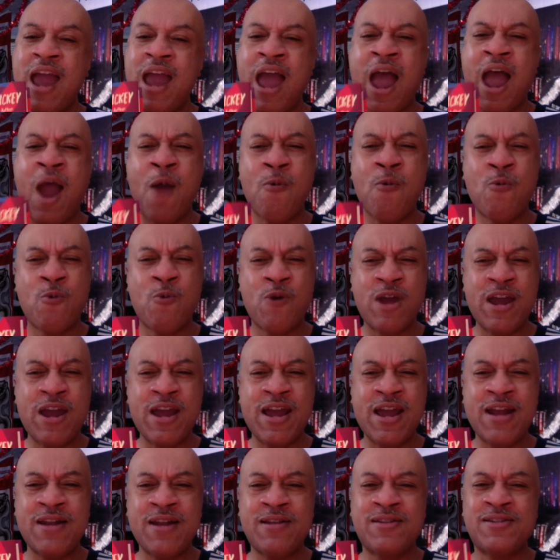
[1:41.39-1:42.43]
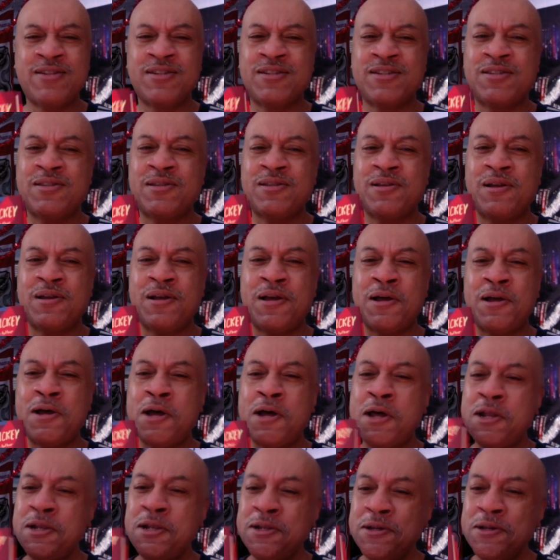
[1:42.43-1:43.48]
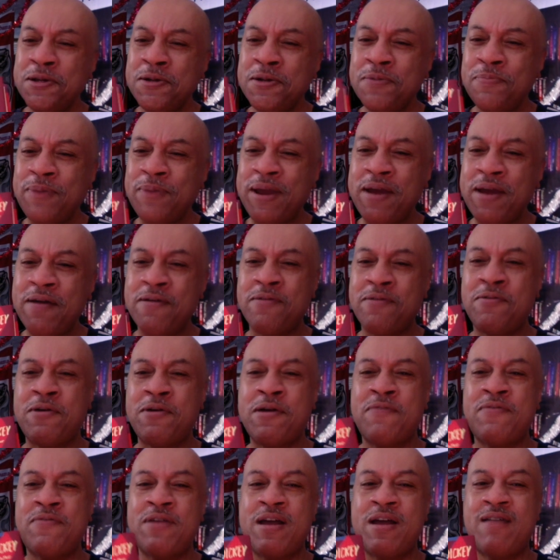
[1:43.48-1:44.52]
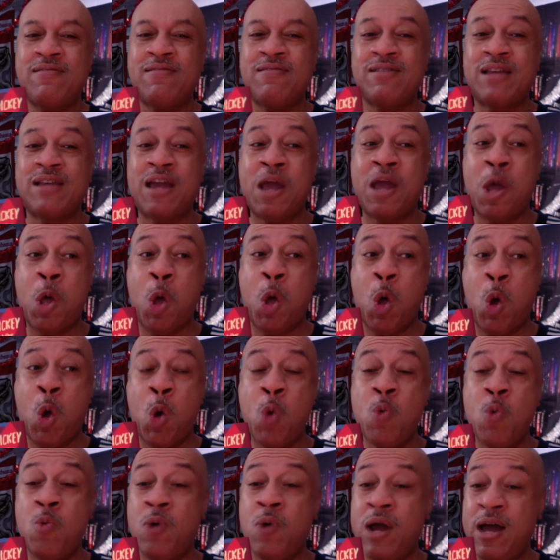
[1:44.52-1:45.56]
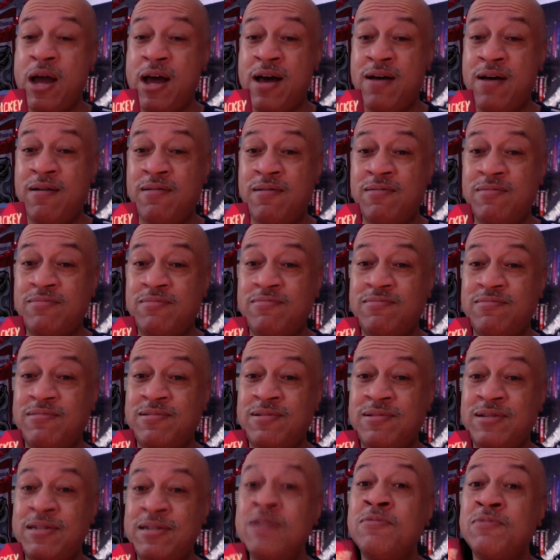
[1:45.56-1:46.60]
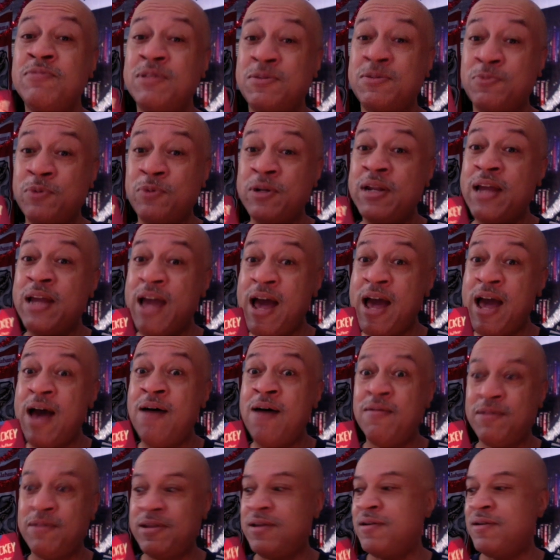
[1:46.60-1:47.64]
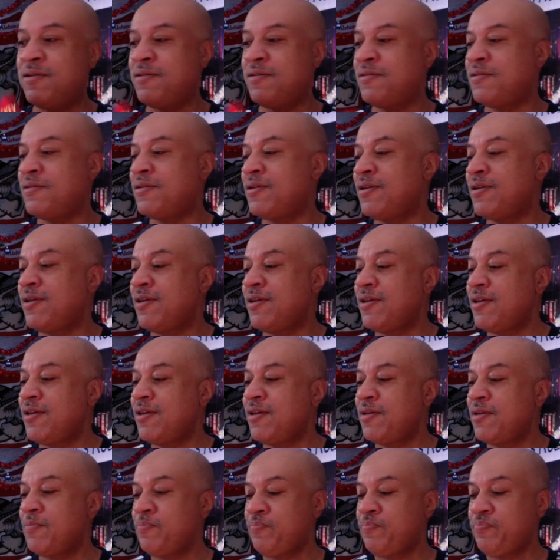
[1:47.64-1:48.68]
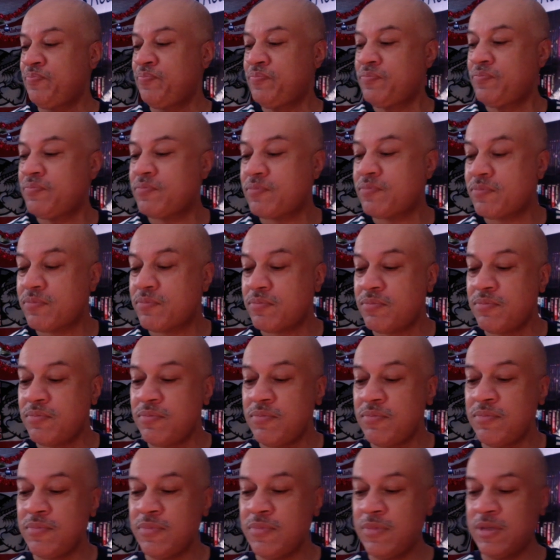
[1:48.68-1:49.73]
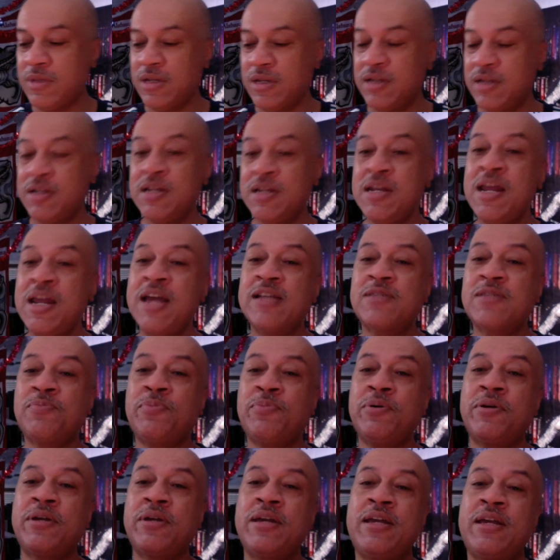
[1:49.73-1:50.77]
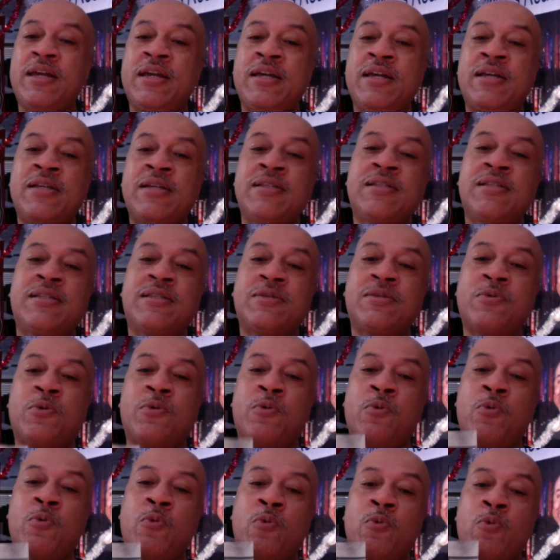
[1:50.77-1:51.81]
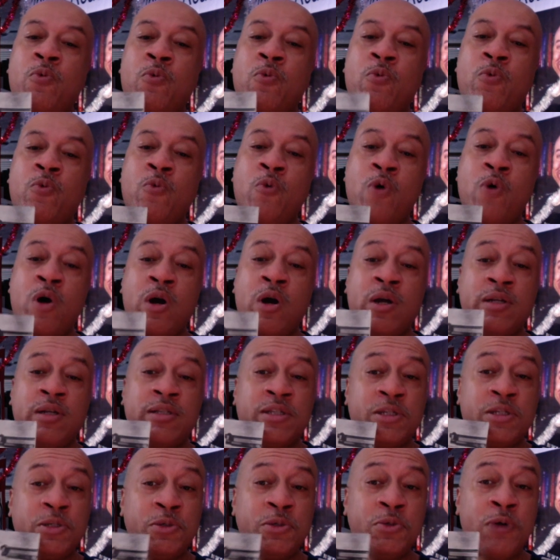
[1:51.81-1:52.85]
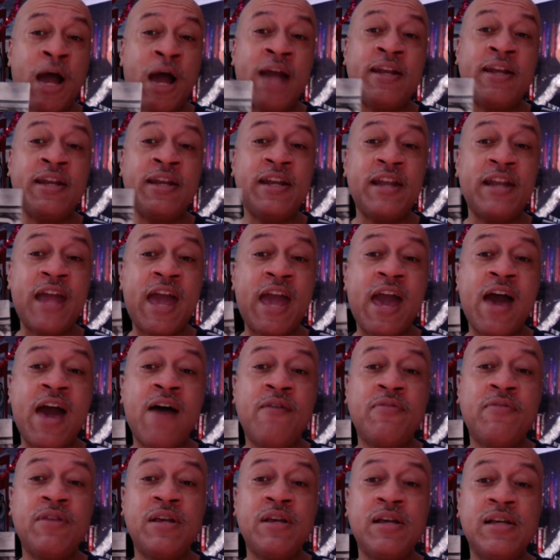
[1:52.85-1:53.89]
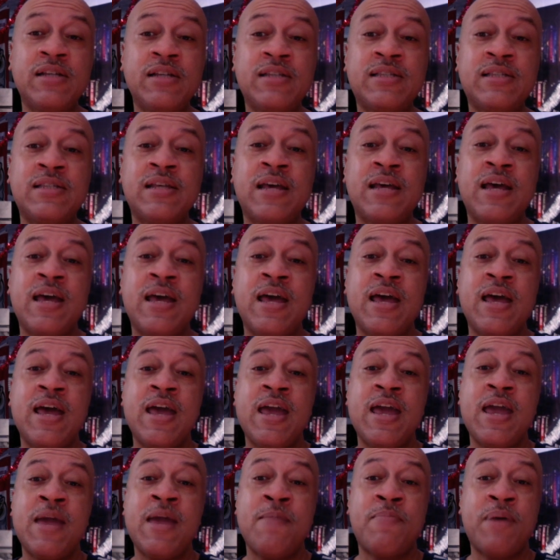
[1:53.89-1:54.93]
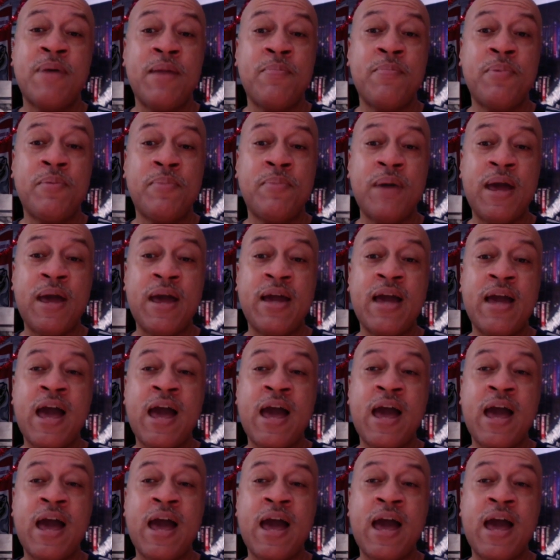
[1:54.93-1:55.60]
I read just a little paragraph and I was like, oh wow, it was really out there. The next book is War 2. I didn't have this in paperback.